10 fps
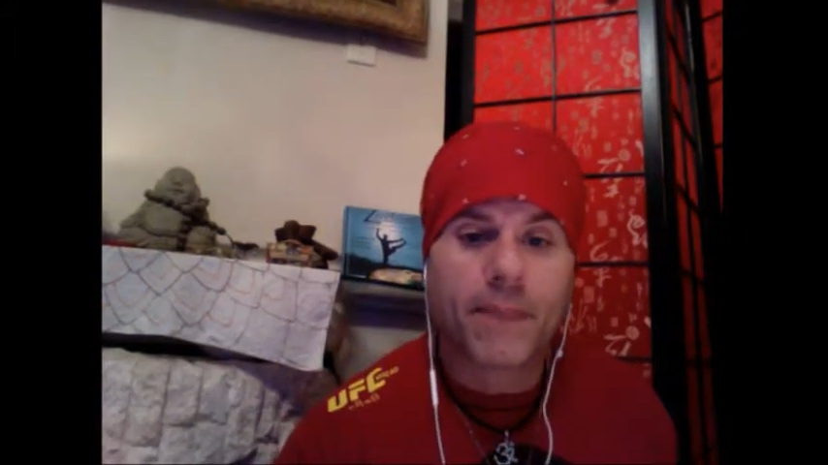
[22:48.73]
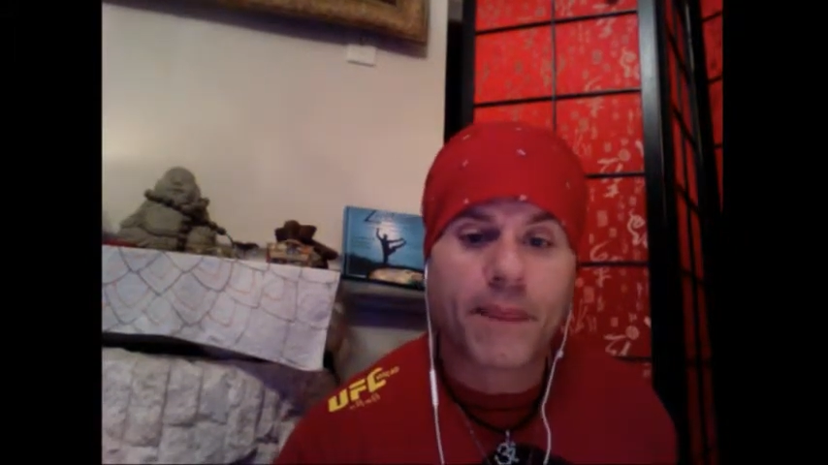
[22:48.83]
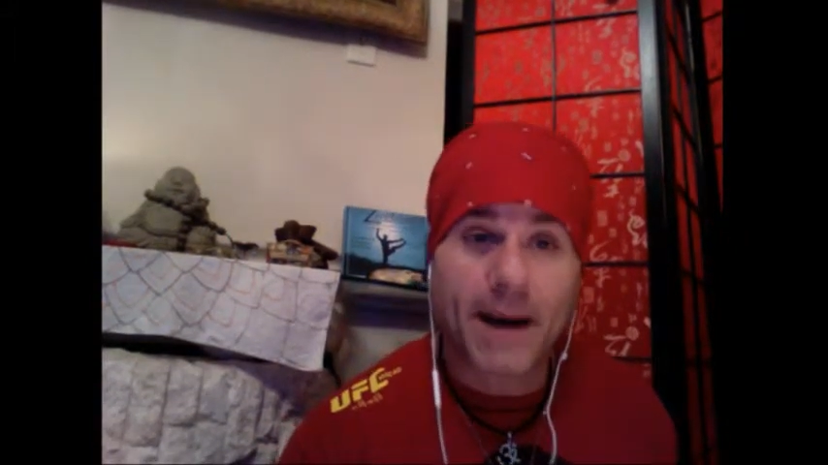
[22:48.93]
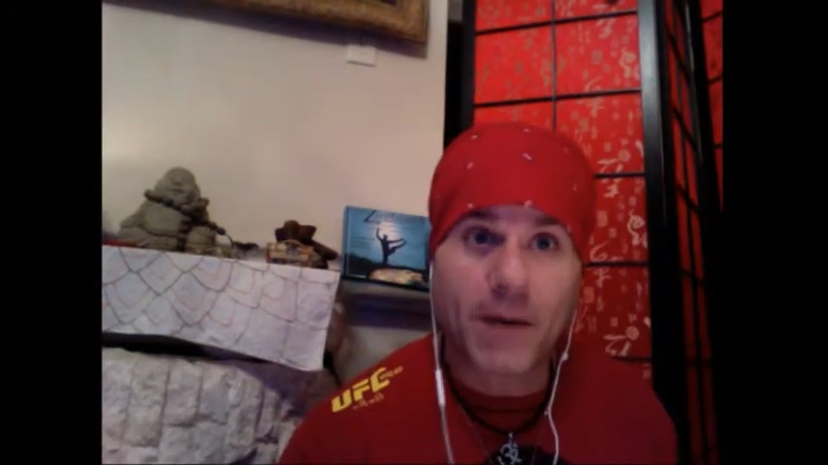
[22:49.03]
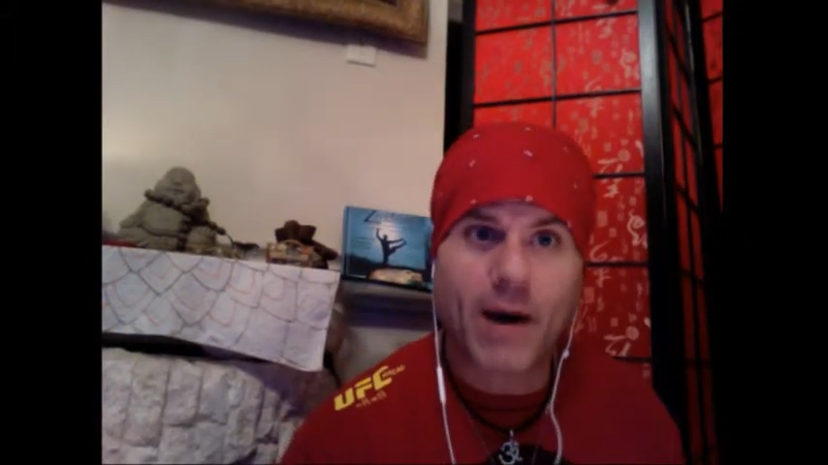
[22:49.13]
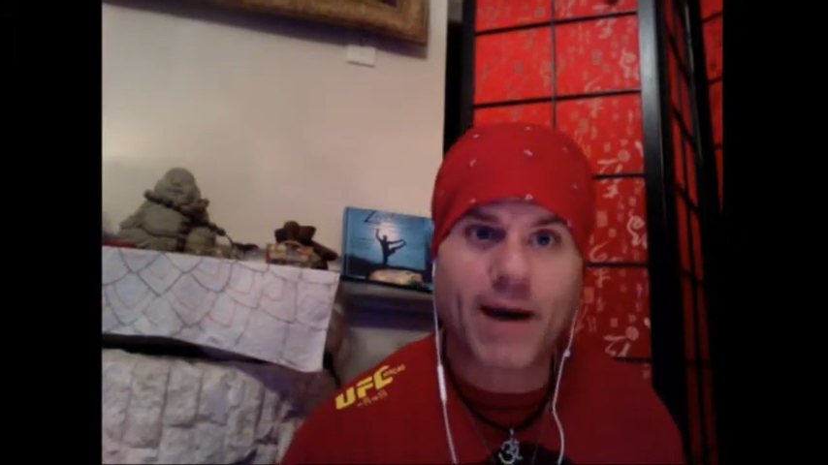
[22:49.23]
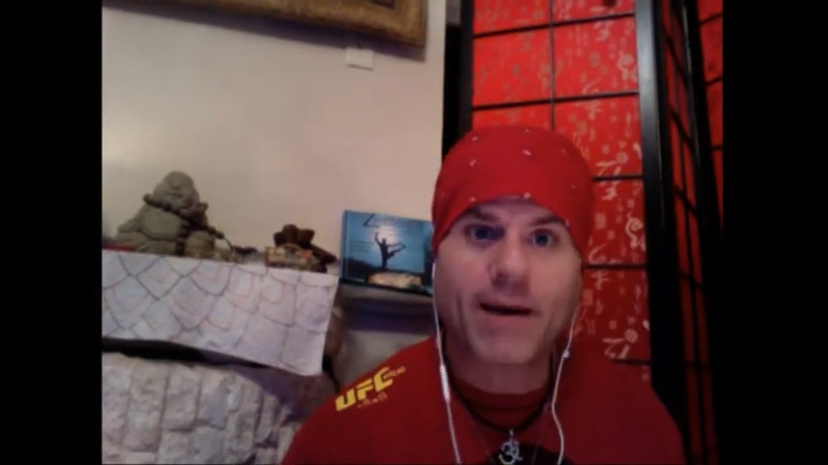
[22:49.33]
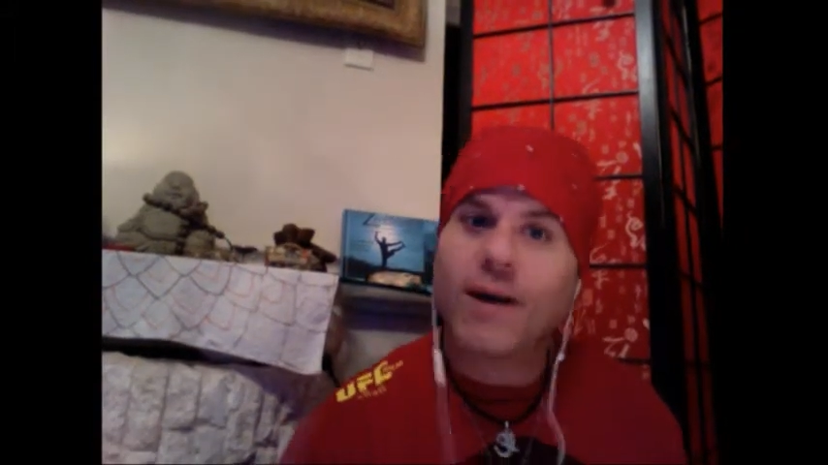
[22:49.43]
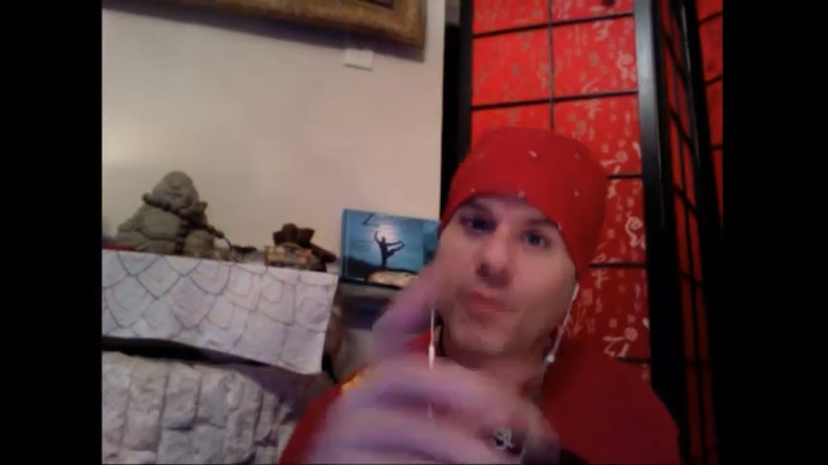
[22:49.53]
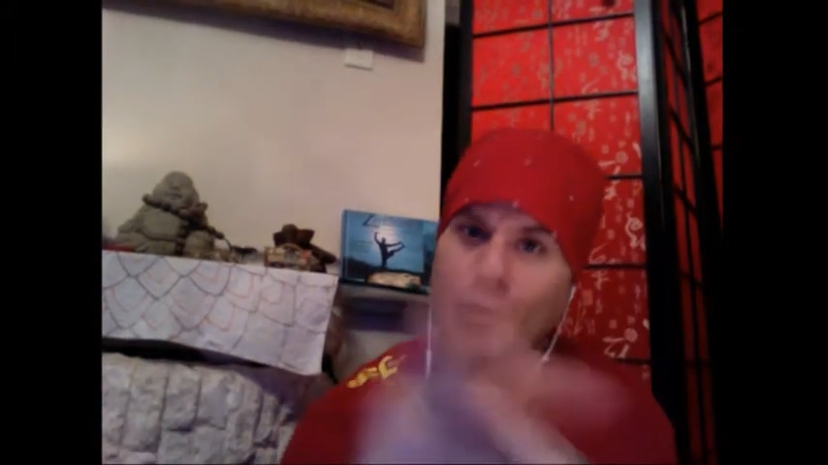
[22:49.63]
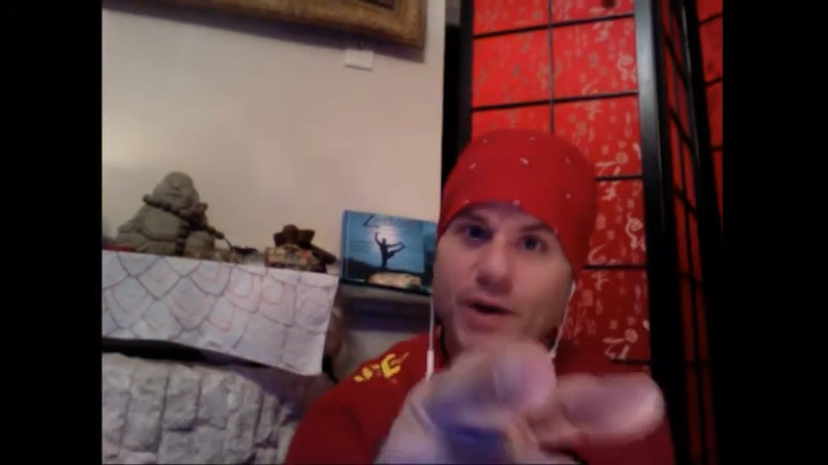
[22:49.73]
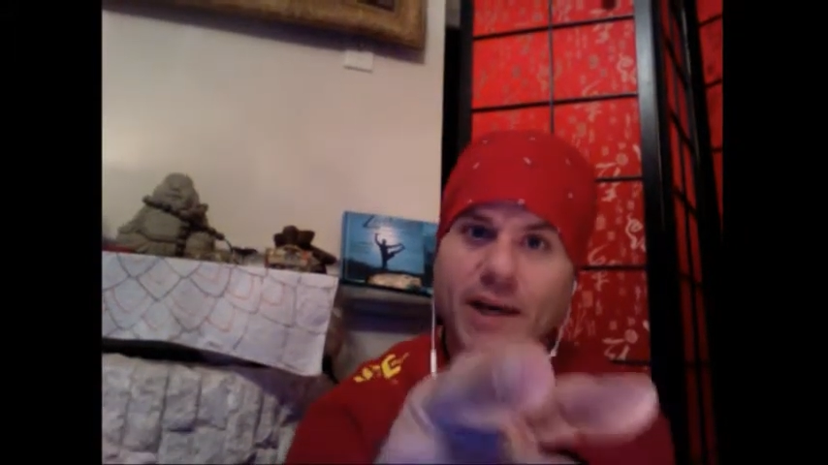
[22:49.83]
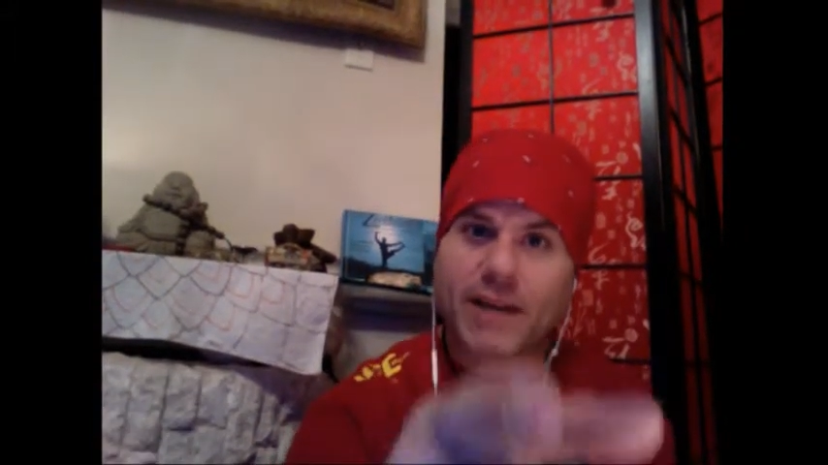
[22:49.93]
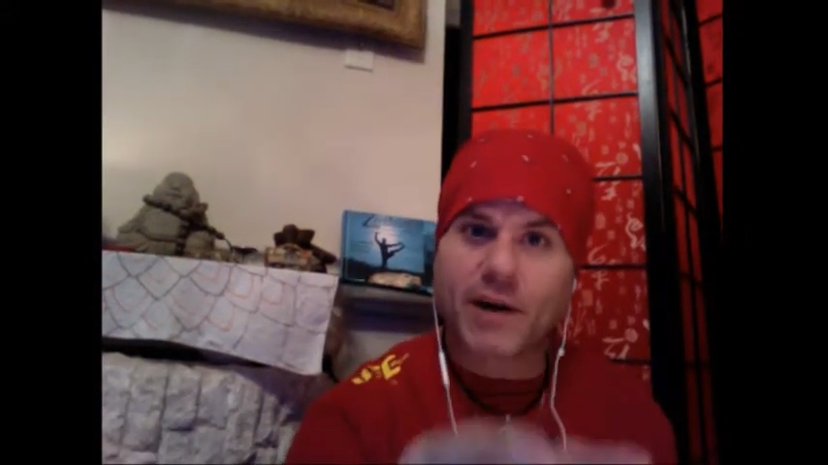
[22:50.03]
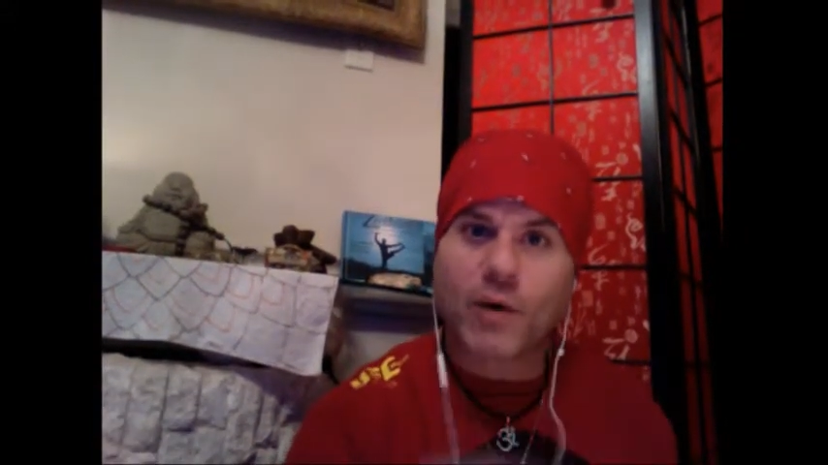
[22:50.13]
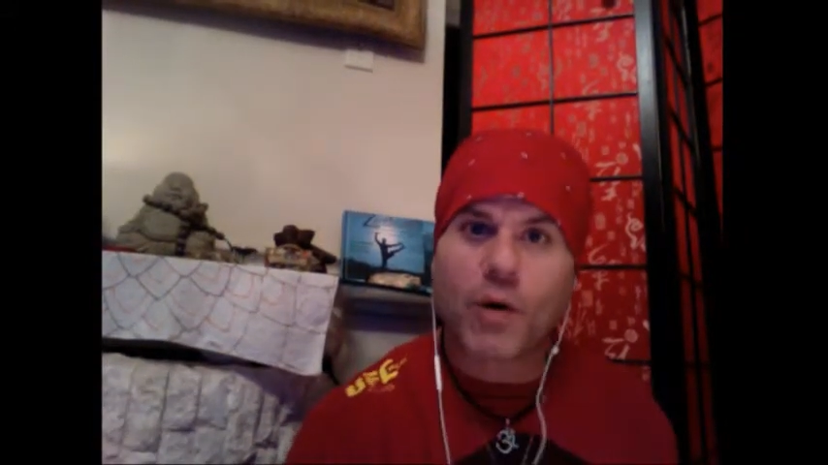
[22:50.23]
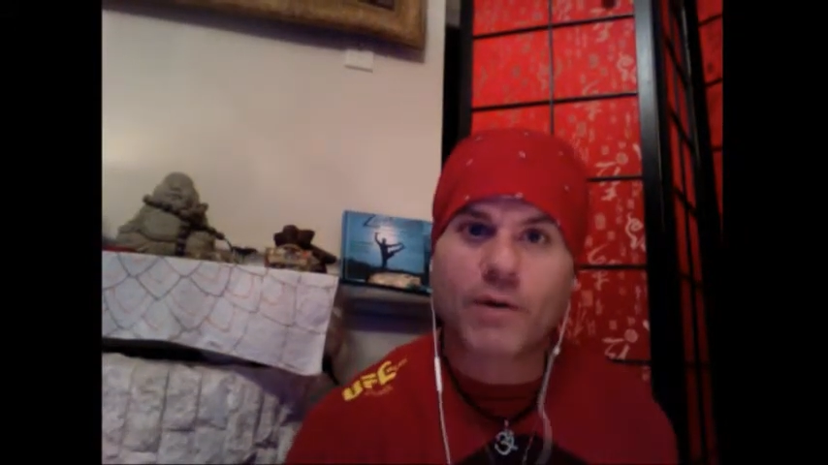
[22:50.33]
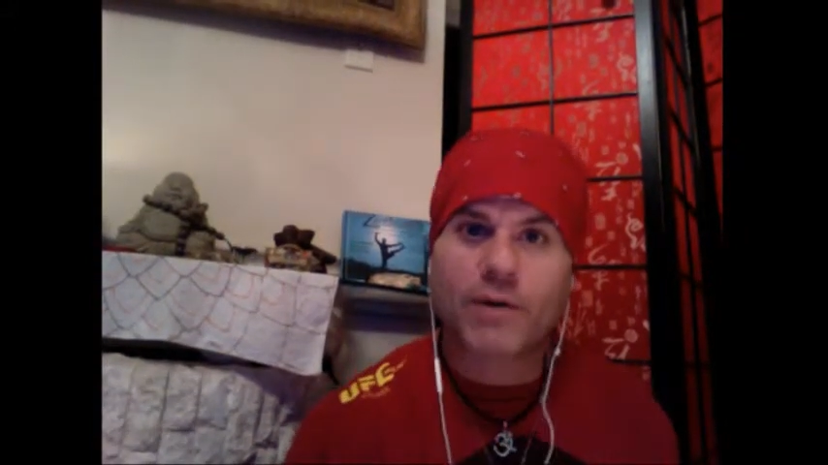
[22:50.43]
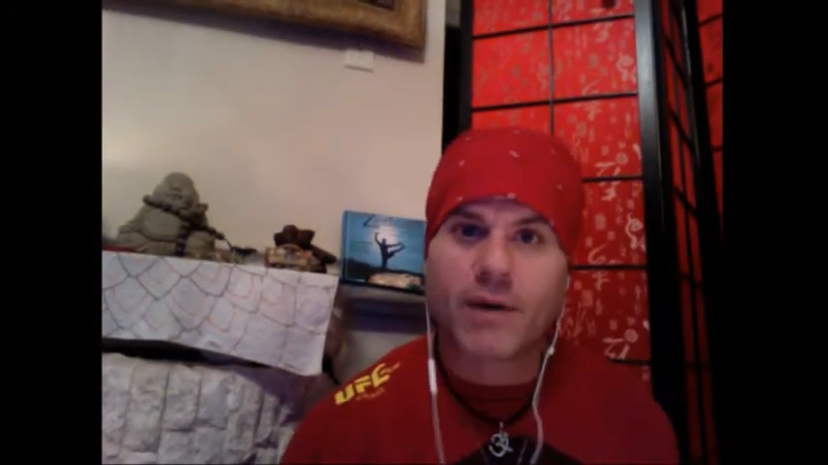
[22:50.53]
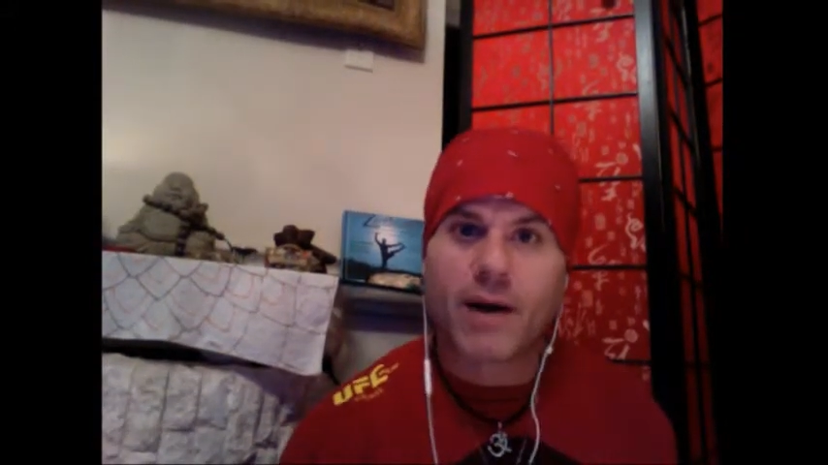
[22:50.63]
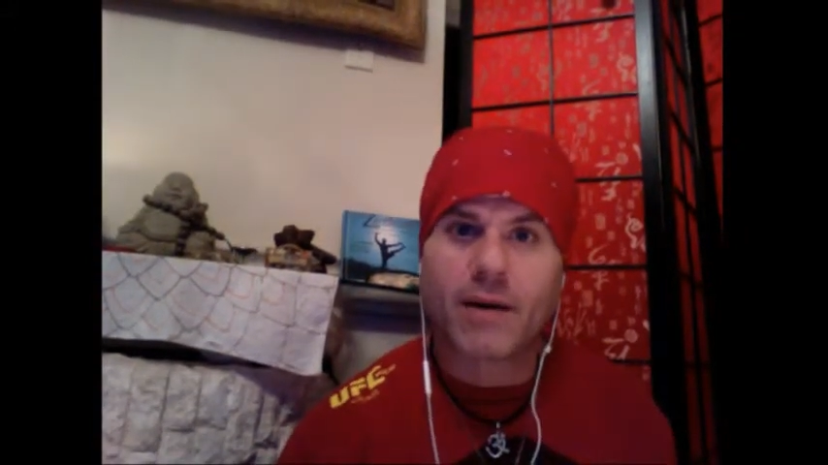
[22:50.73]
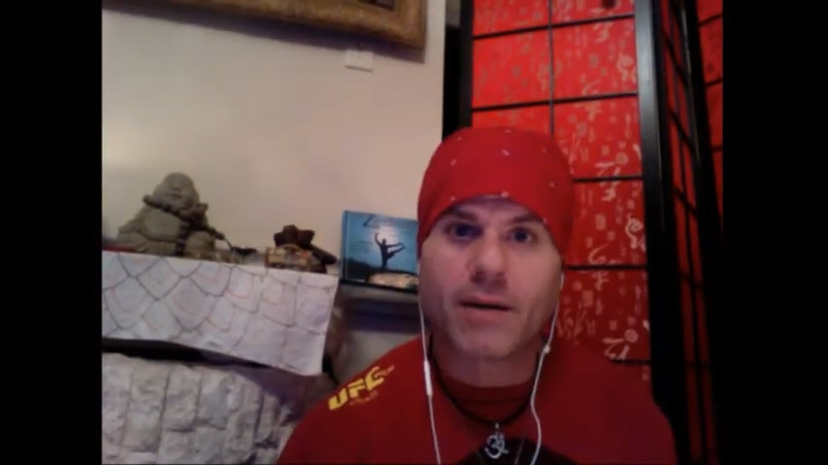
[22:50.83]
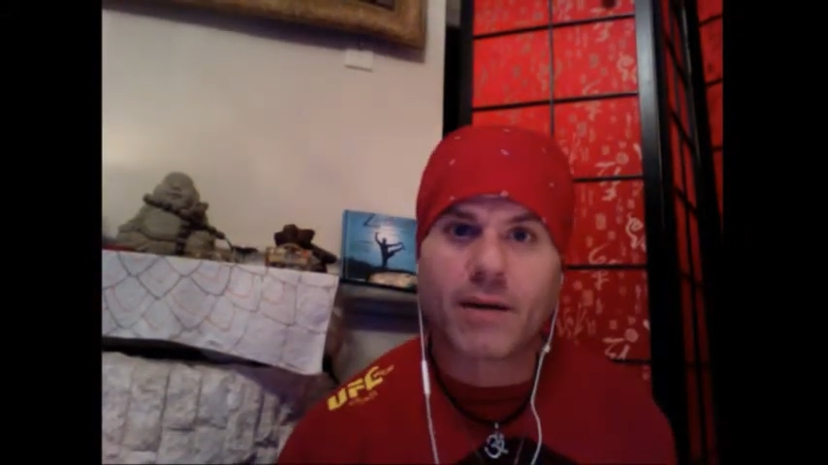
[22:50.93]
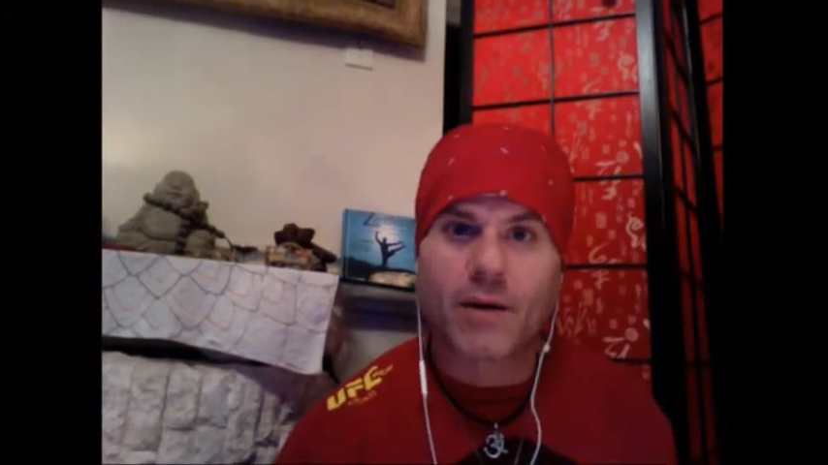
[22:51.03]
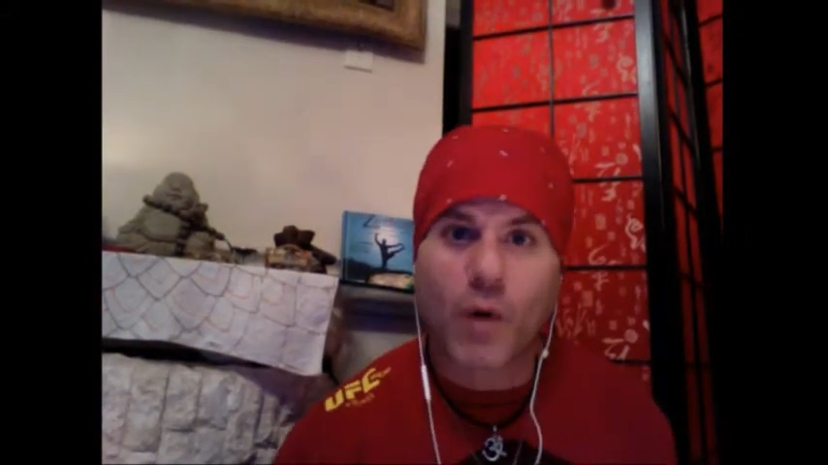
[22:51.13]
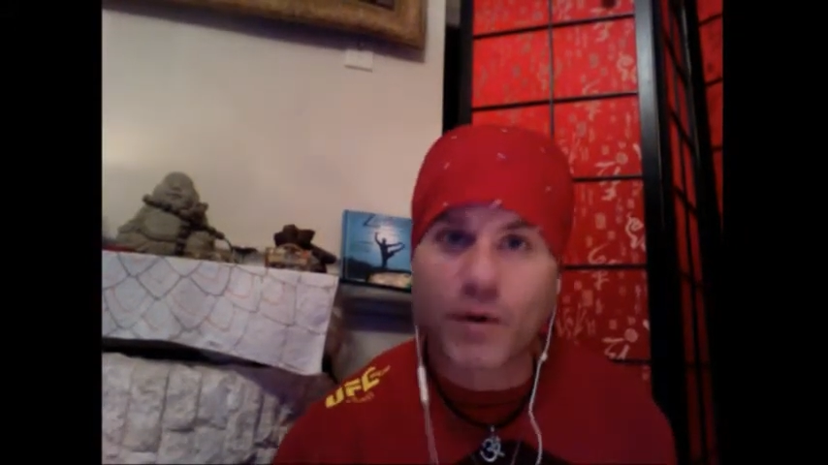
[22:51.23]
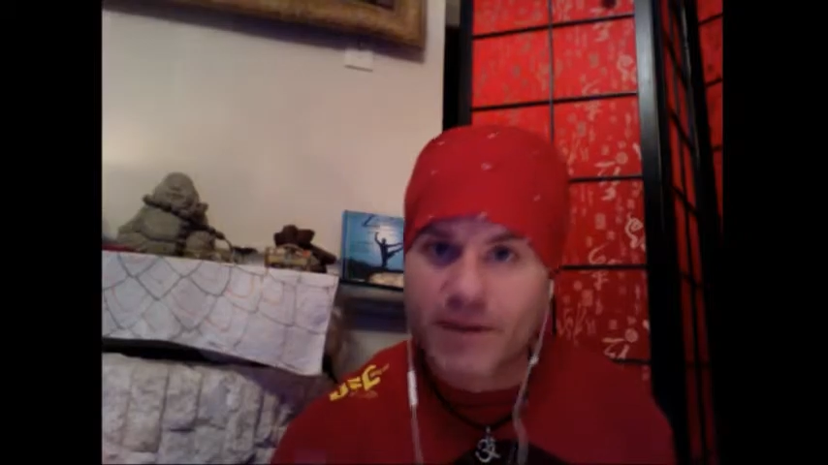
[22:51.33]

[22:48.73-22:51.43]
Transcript: anyway, we're going to get to the quote